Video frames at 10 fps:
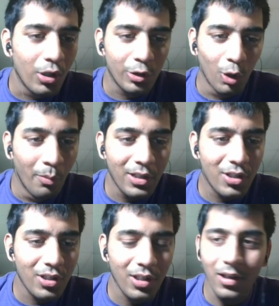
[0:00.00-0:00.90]
so
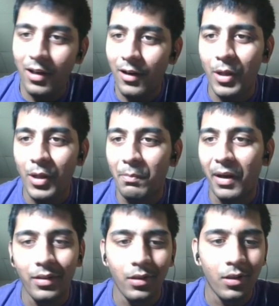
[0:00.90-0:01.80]
much with
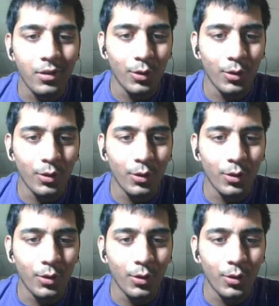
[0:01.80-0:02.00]
Python.